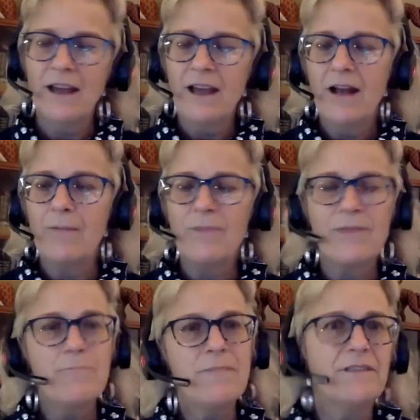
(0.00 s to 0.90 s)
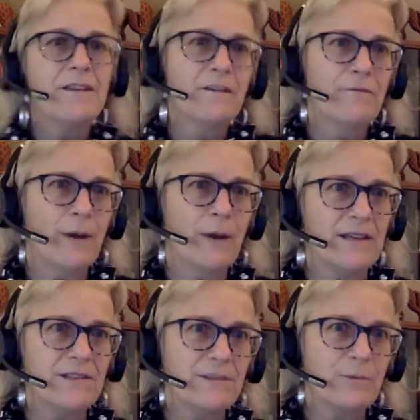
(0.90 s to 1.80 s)
um, the mythic
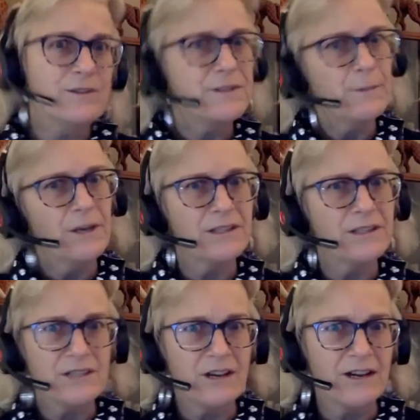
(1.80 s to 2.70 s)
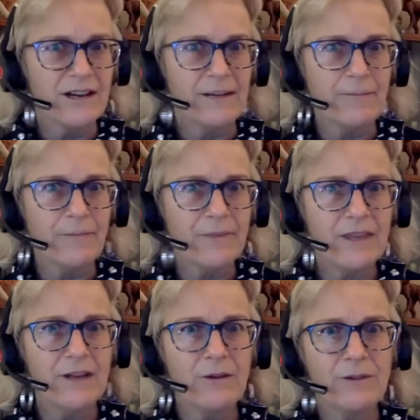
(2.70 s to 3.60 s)
voice, once upon a time,
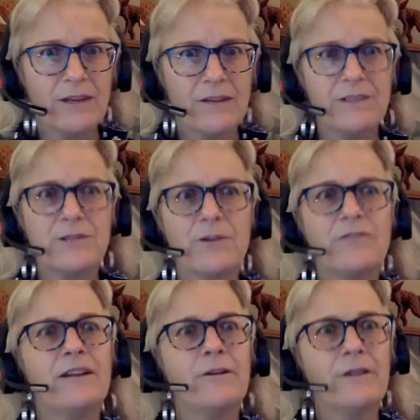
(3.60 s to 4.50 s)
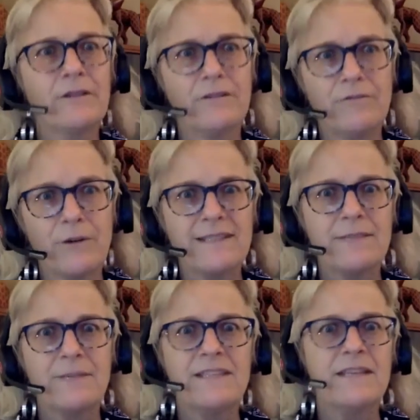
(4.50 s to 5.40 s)
you know, the, the sort of lyrical voice that
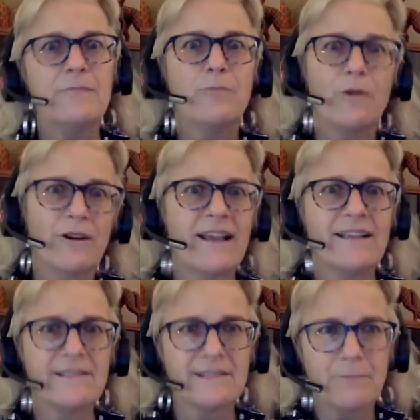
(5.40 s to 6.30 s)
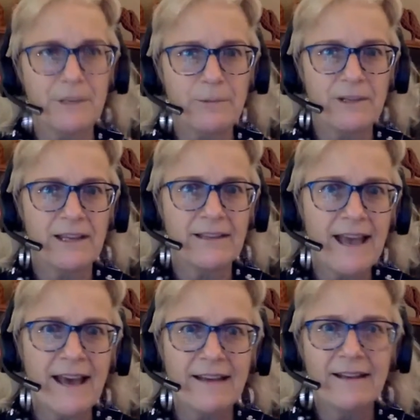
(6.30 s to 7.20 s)
we see in Borges and people like
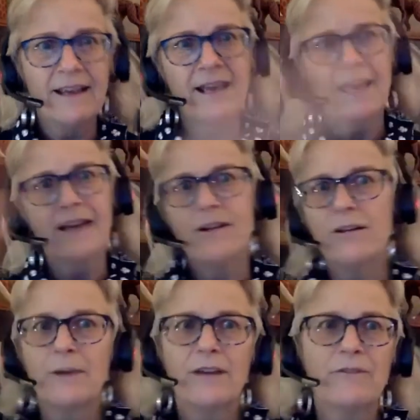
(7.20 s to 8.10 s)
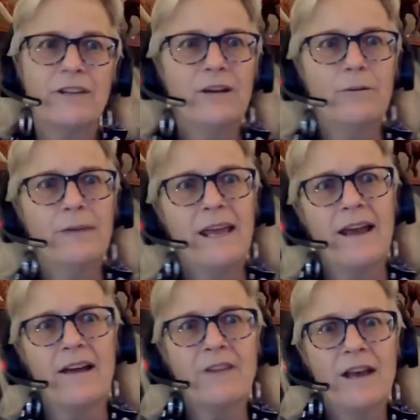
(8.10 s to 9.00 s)
that. And all the way over here, we
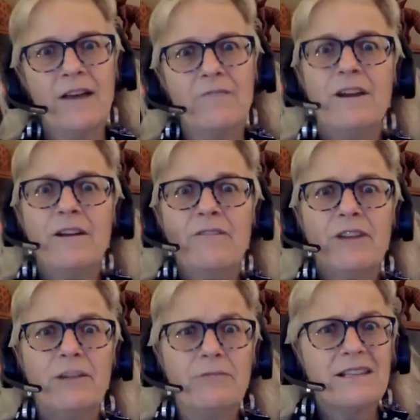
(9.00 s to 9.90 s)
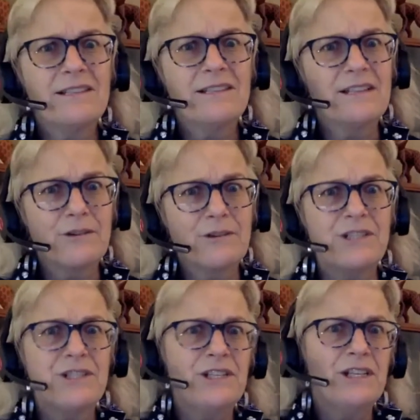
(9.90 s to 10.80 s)
have very, very realistic,
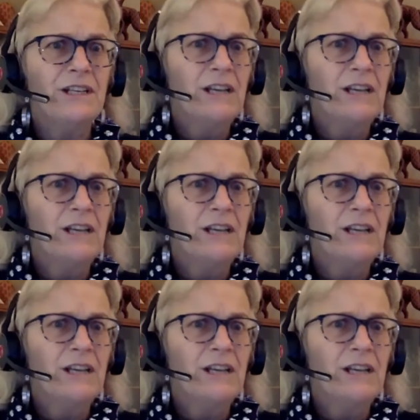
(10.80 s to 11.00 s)
crunchy,